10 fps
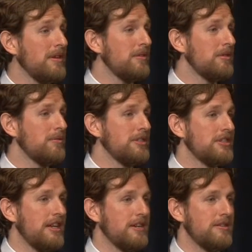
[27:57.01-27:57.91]
with which
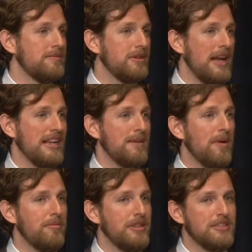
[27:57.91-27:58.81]
they could kind of keep
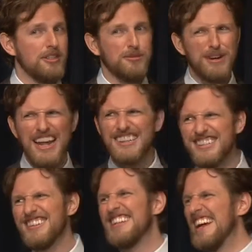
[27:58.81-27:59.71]
up with each other, but it had a
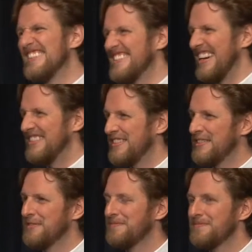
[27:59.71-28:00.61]
ton of downsides
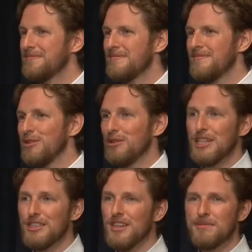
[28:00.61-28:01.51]
too, which I talked